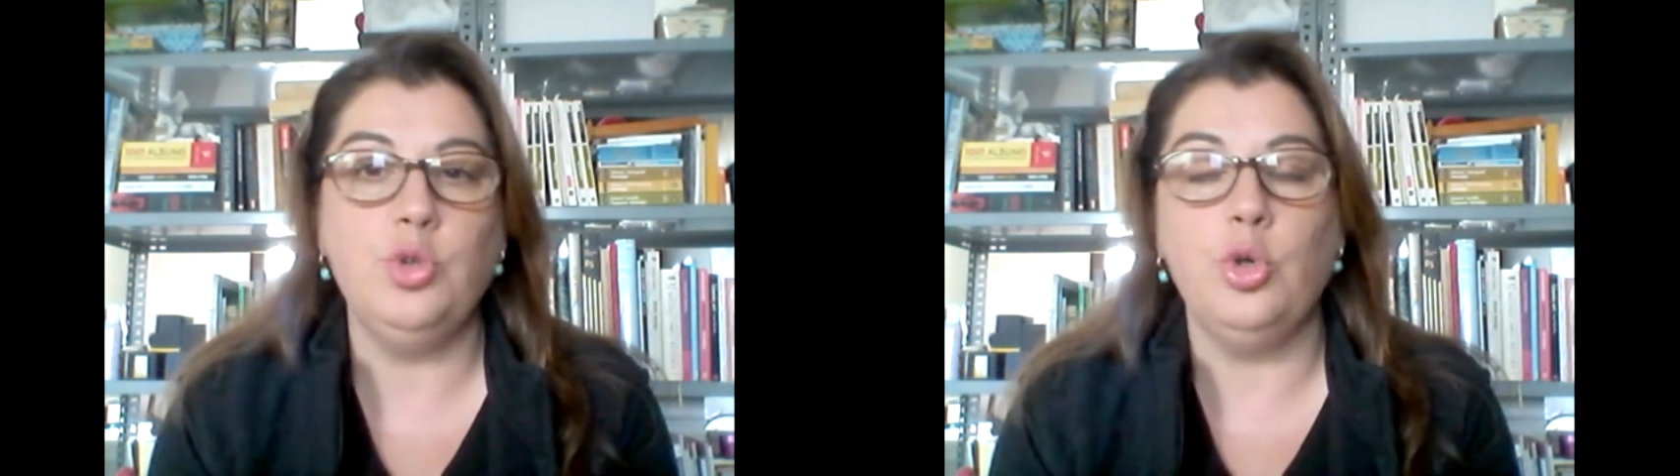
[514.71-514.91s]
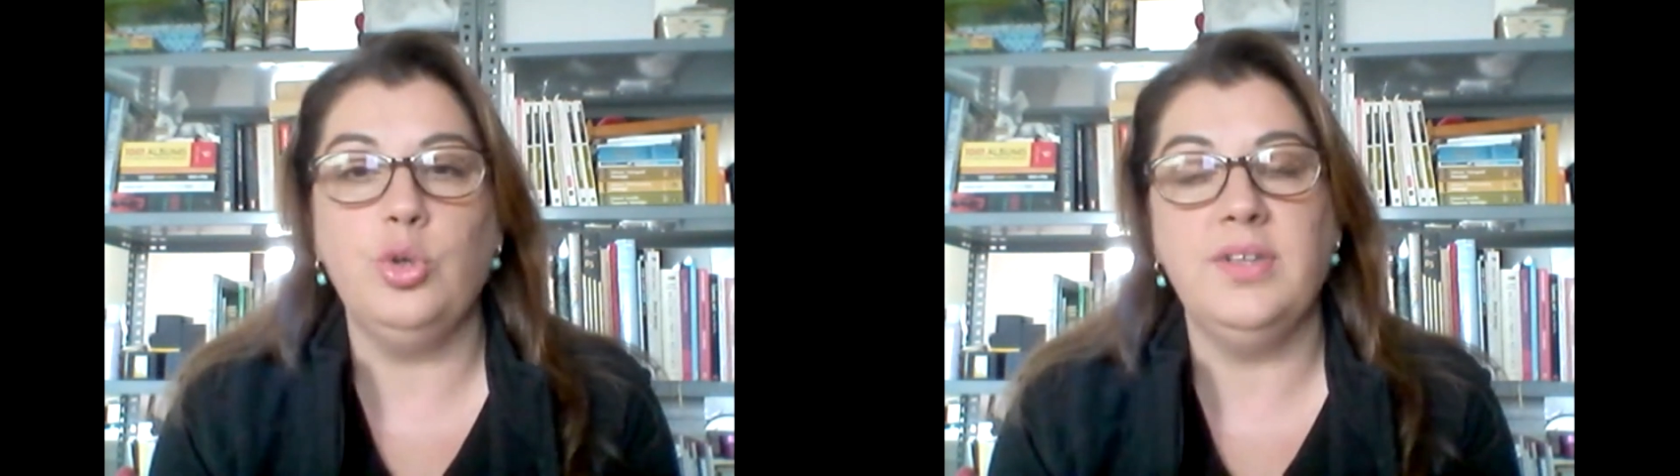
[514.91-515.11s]

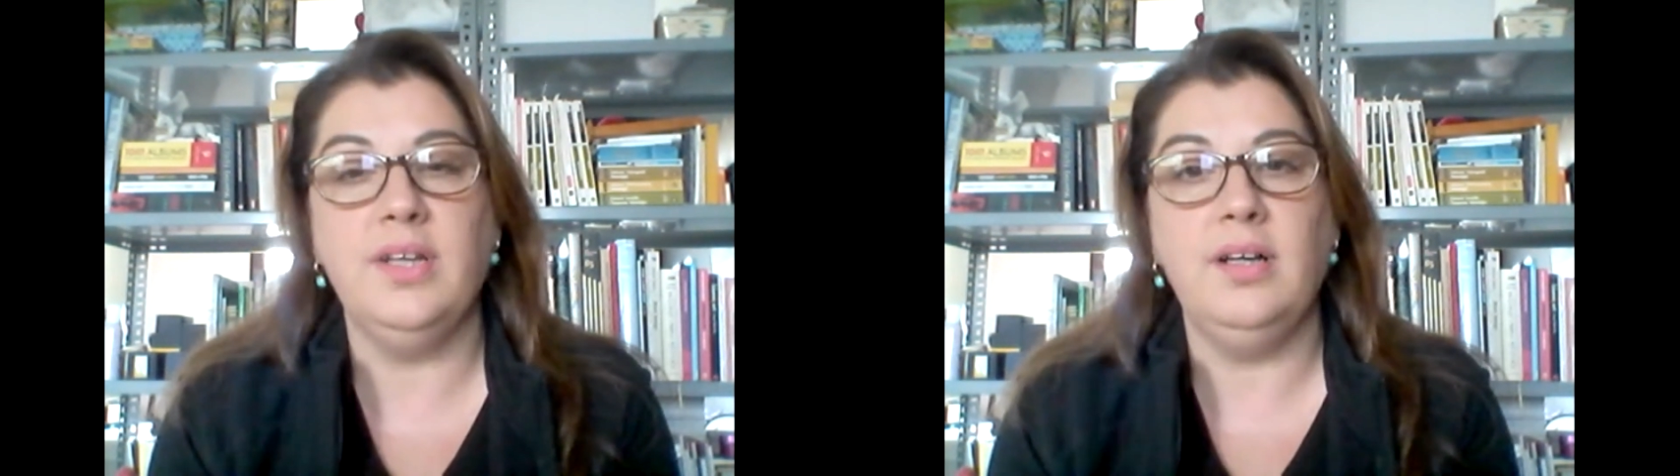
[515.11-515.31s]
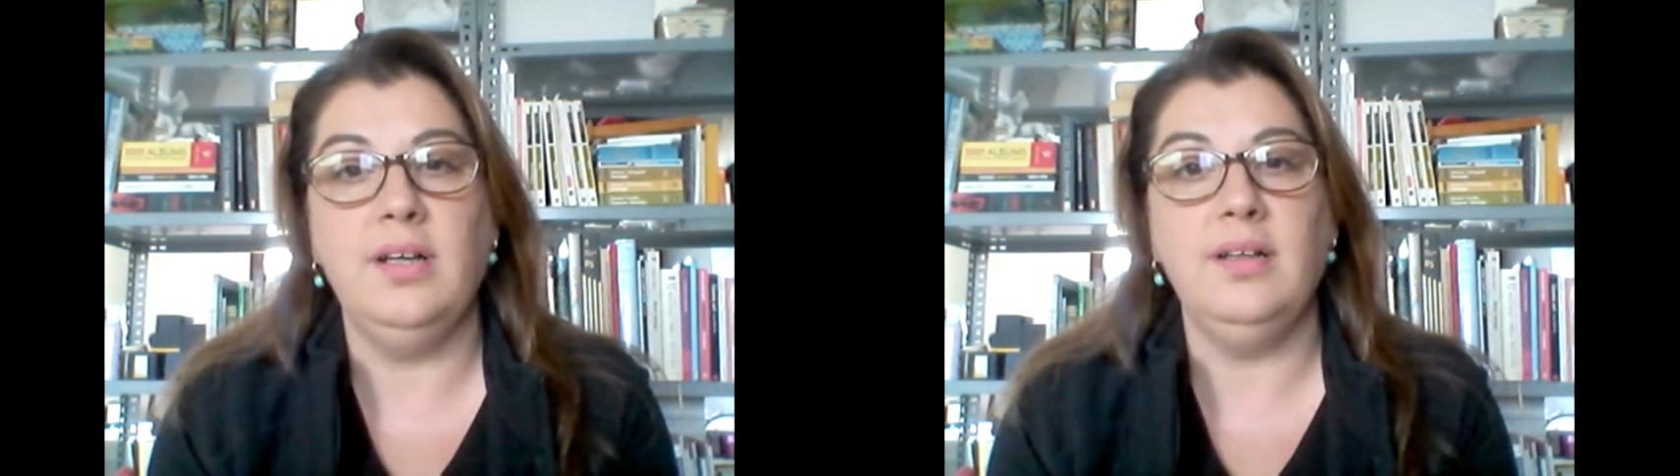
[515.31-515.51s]
in
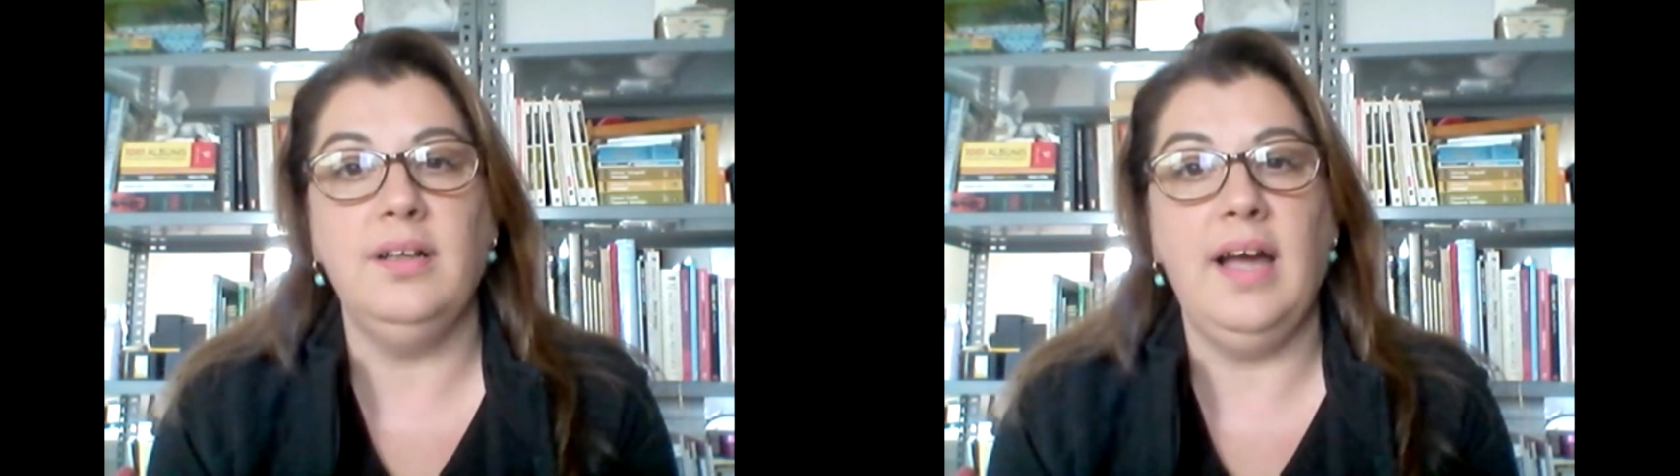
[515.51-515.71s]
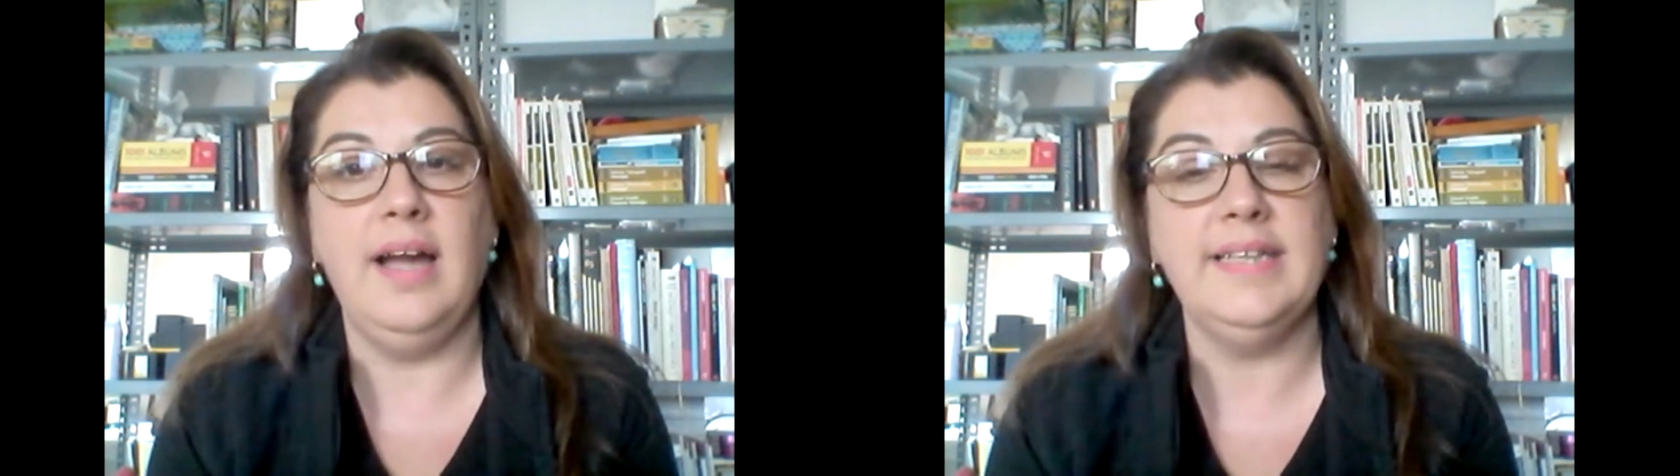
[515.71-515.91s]
the
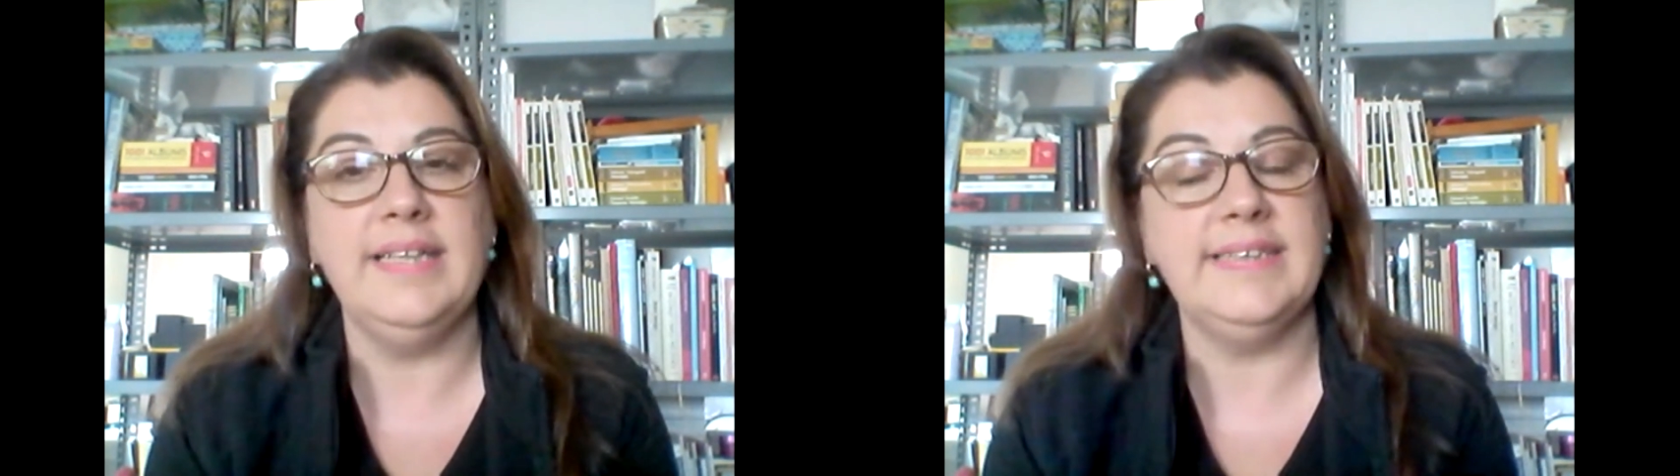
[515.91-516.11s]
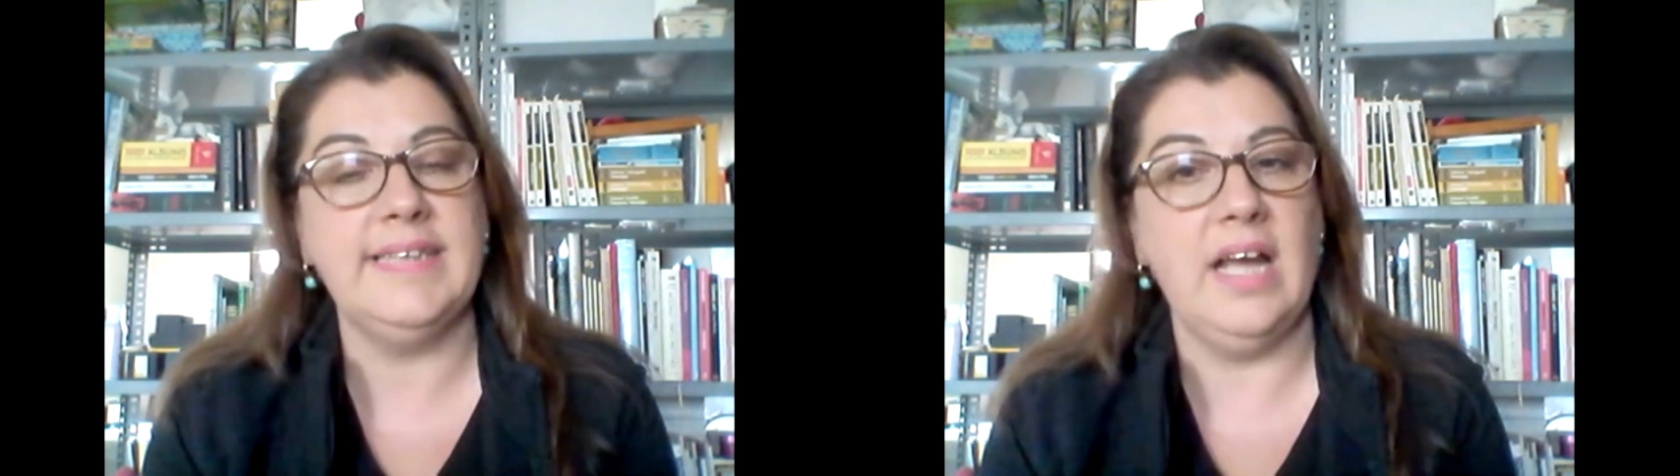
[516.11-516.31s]
topic
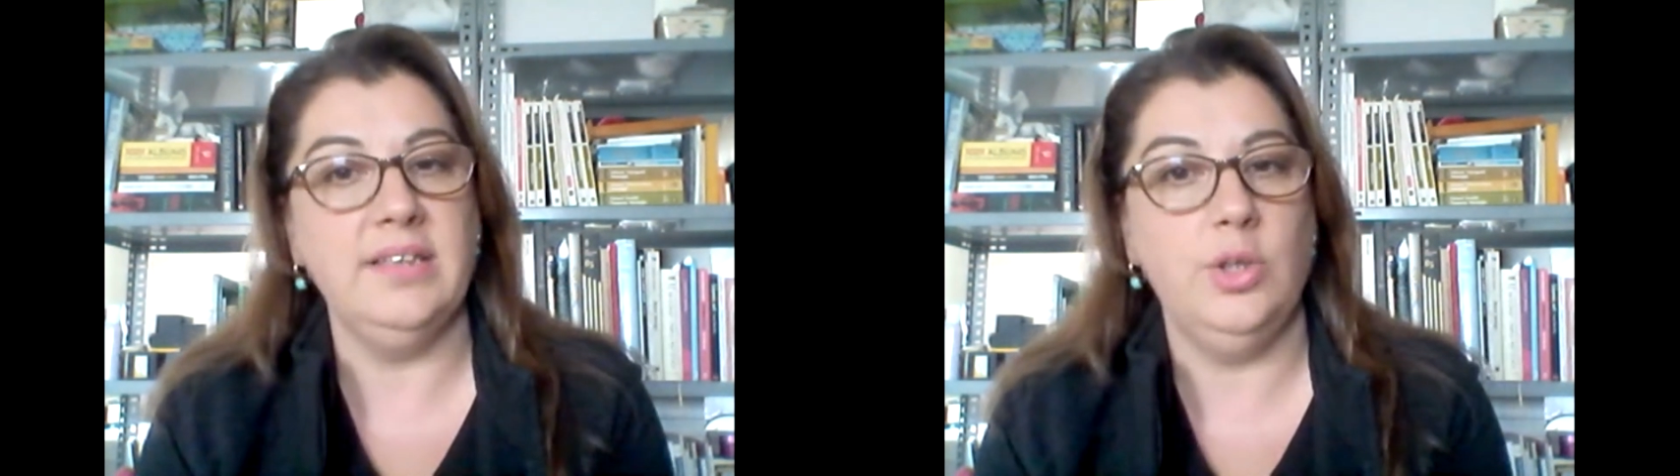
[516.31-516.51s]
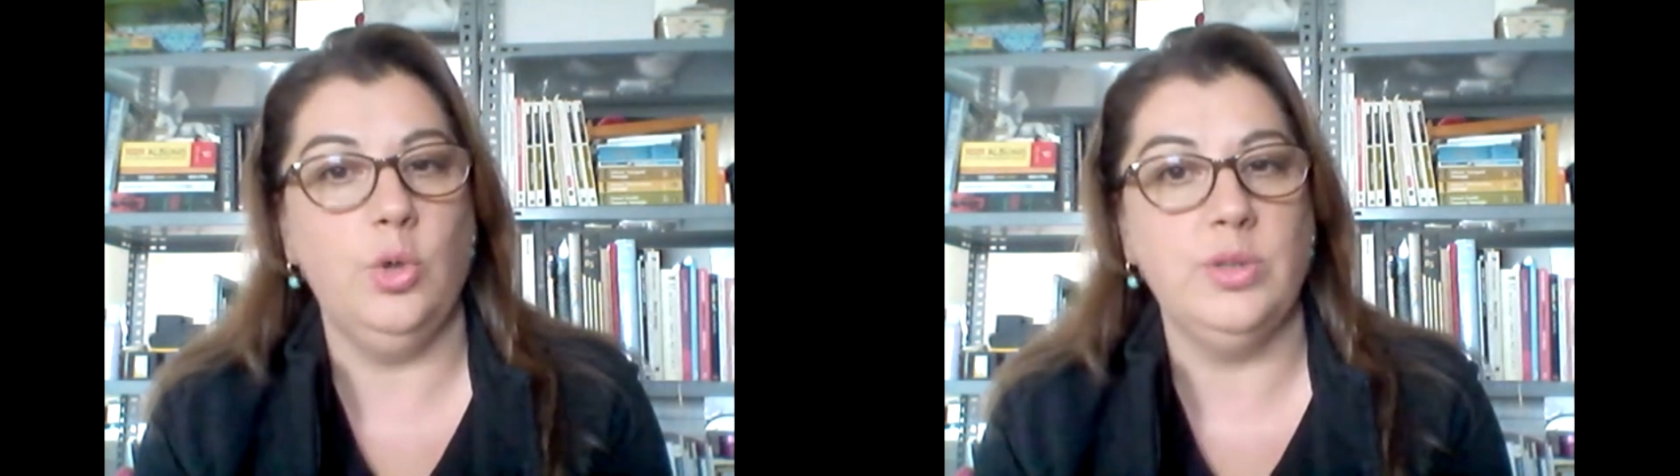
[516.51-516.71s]
of
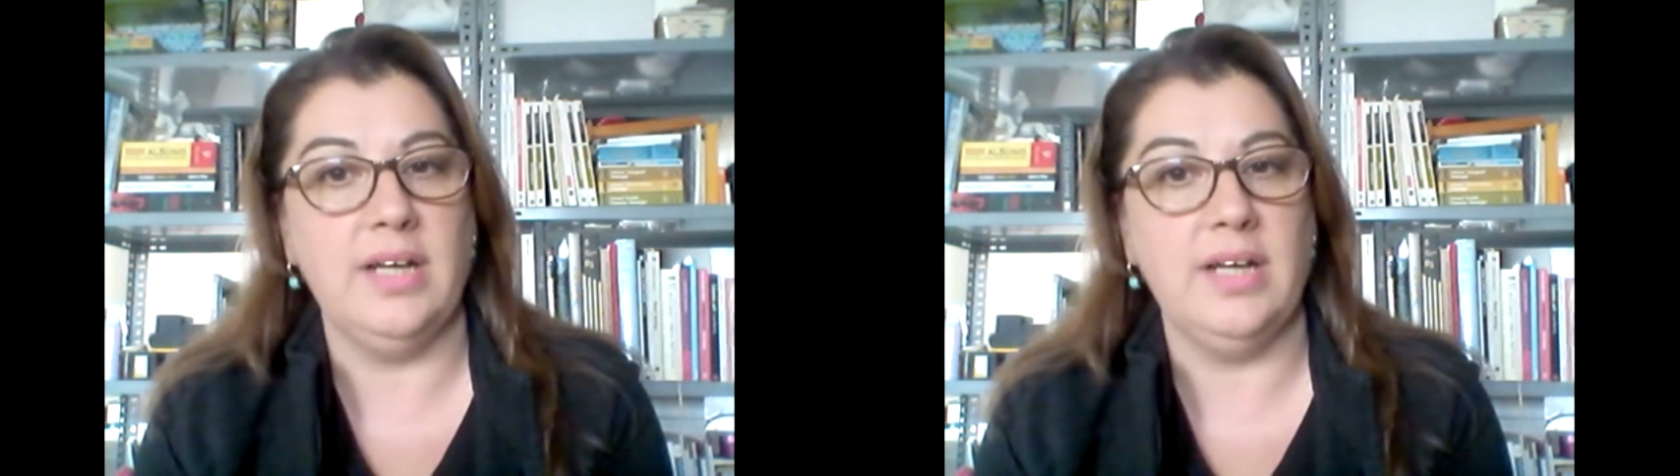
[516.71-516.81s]
criticism,